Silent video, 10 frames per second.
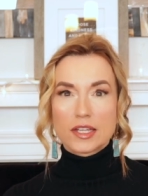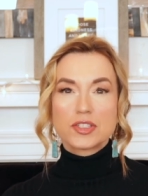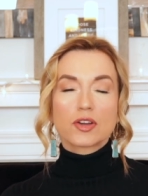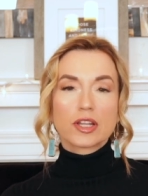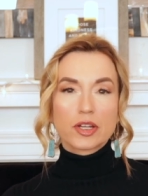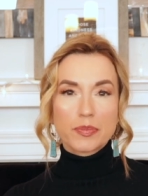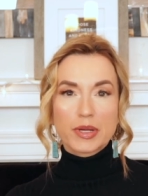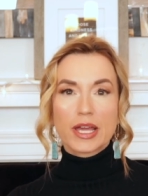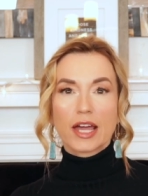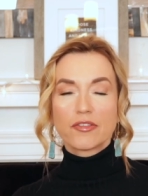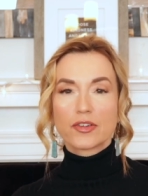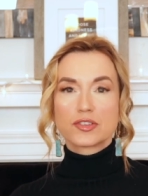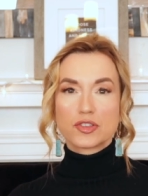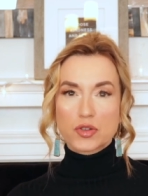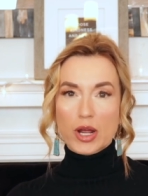it took a little bit of effort
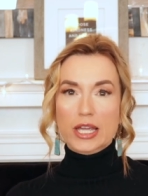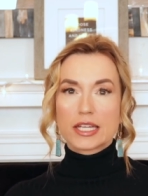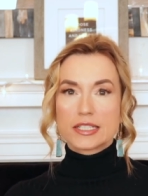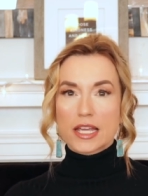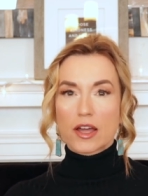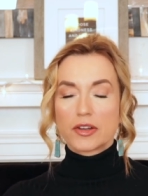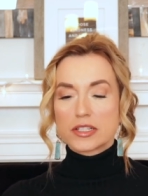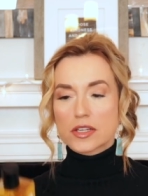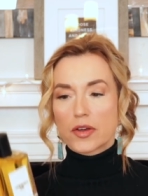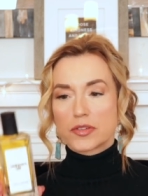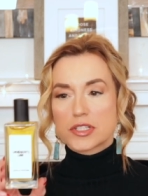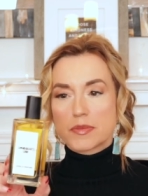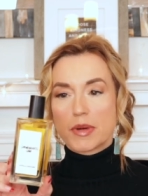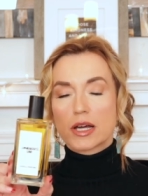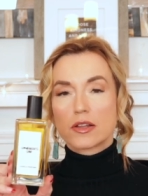to track it down. It's called
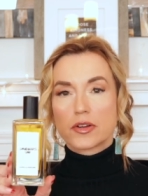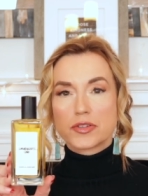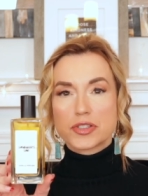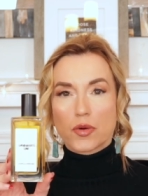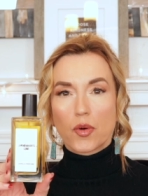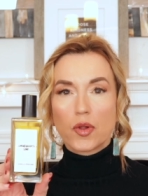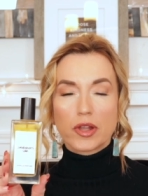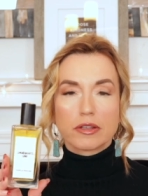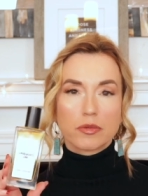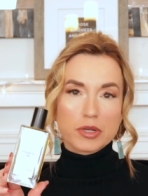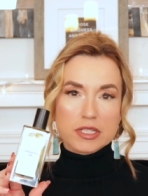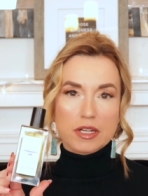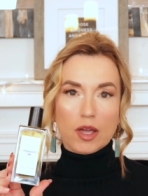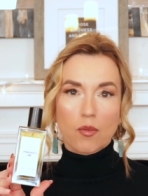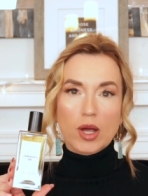Smuggler's Soul. And the reason
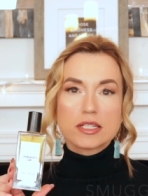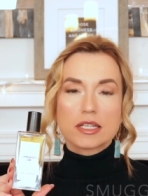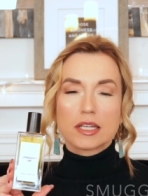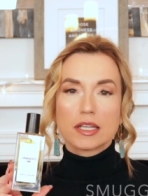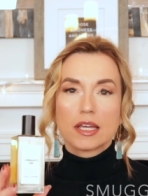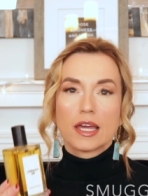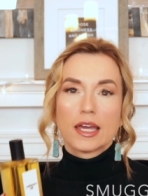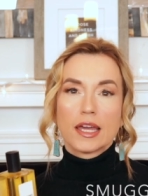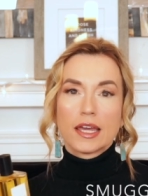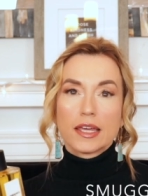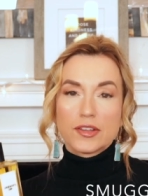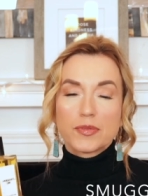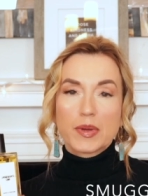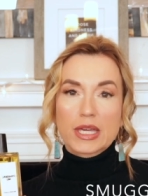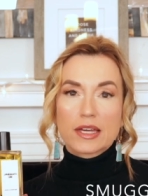I wanted it is
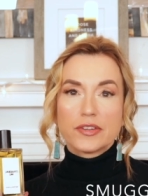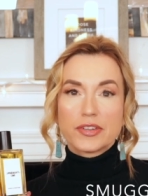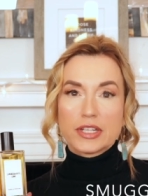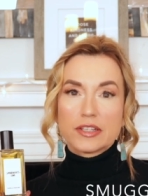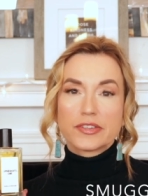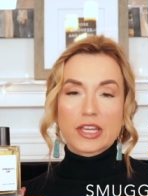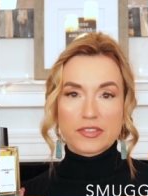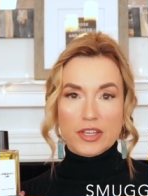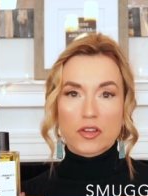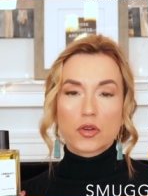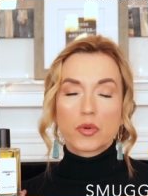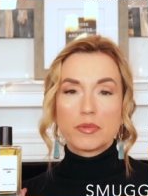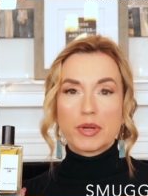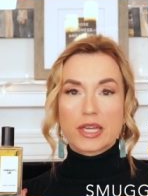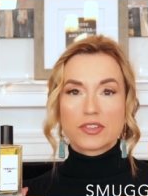because it is a
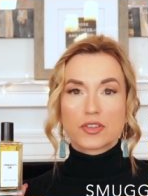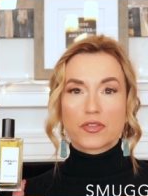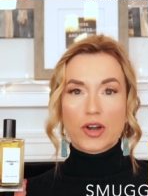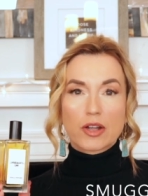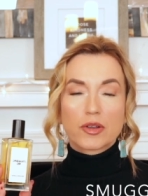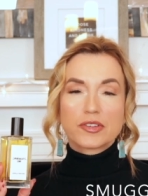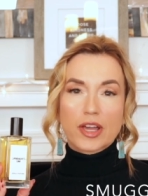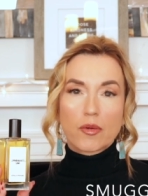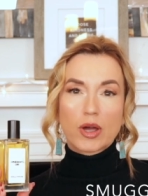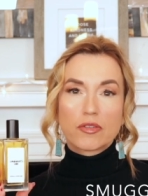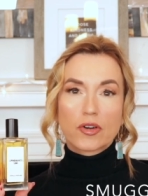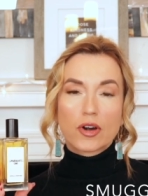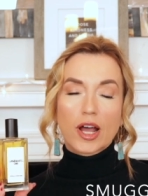sandalwood based fragrance. However,